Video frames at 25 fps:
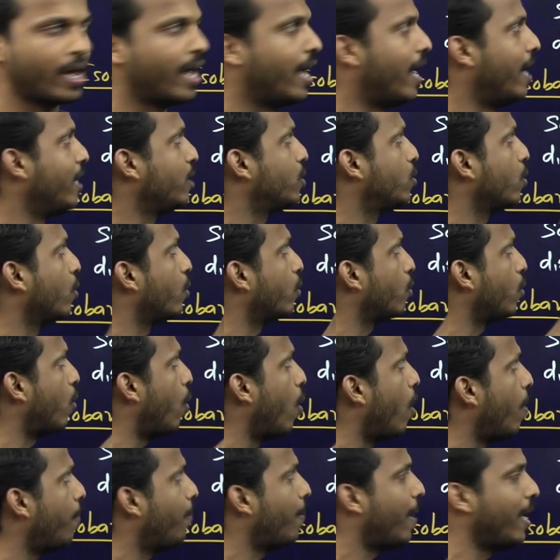Okay,
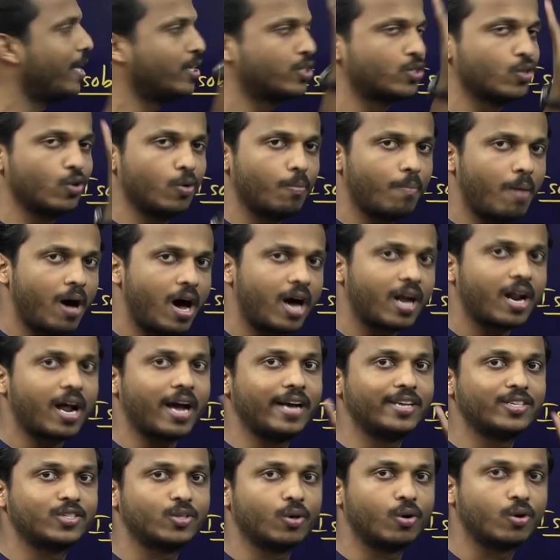isotope, isobar,
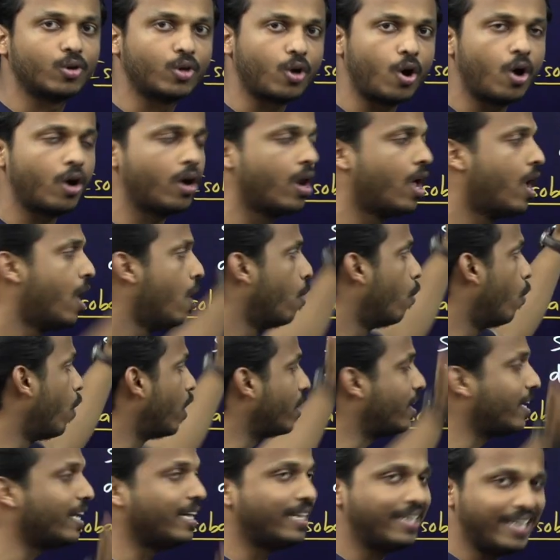isotone,
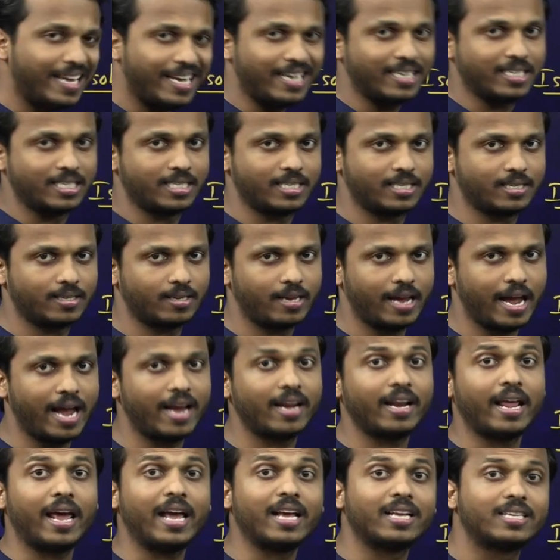what it is.
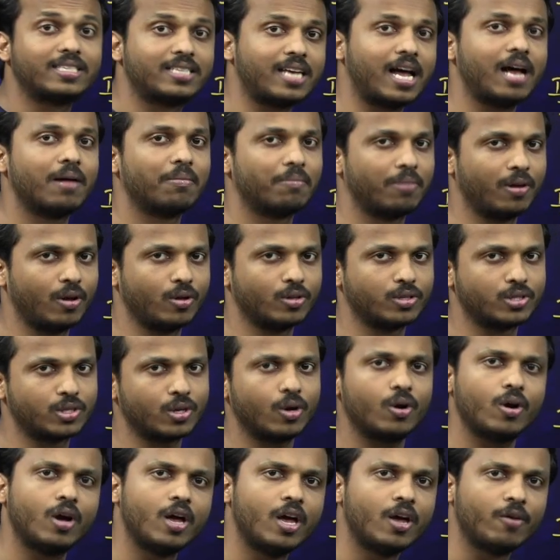An example
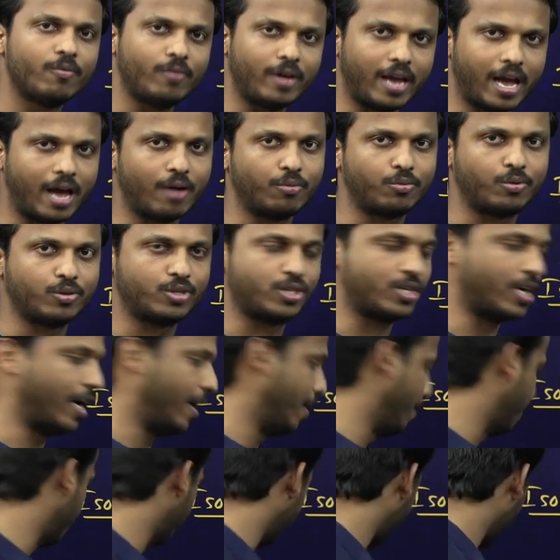also we have to
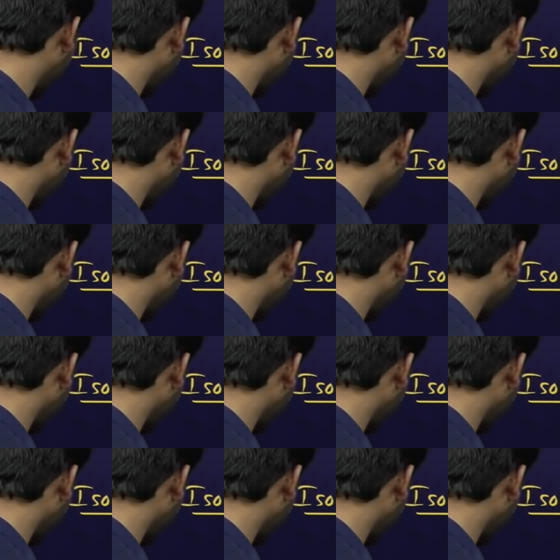study.